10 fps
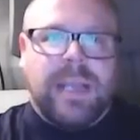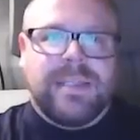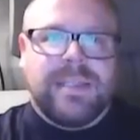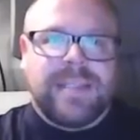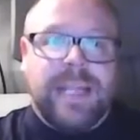
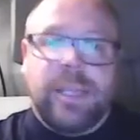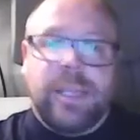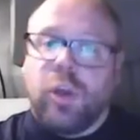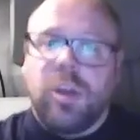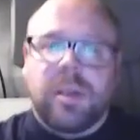slightly
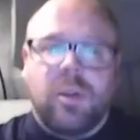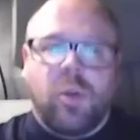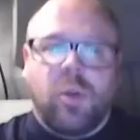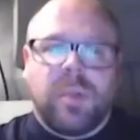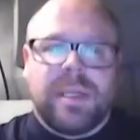cooler than
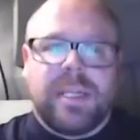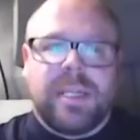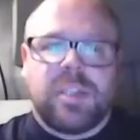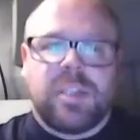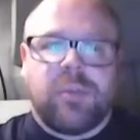normal
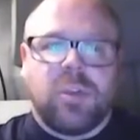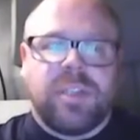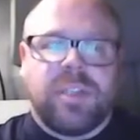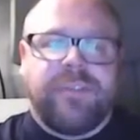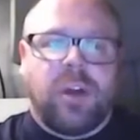conditions
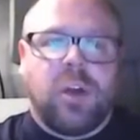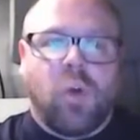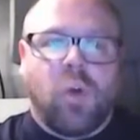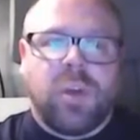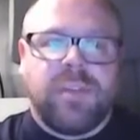across the far
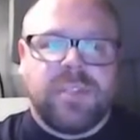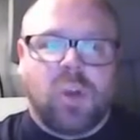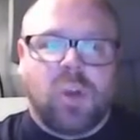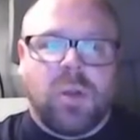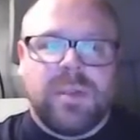north of
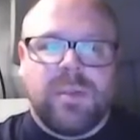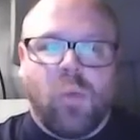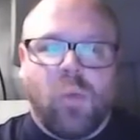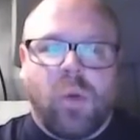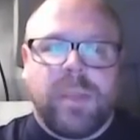Scotland,
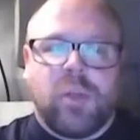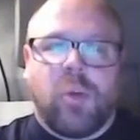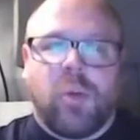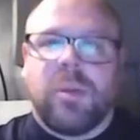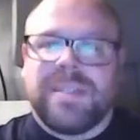warmer than
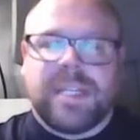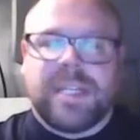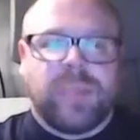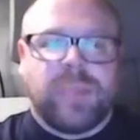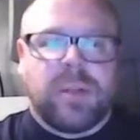normal
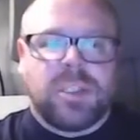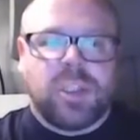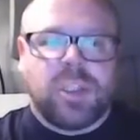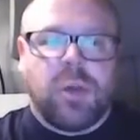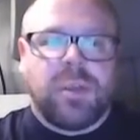central belt
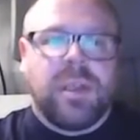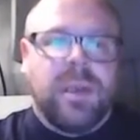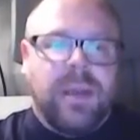south,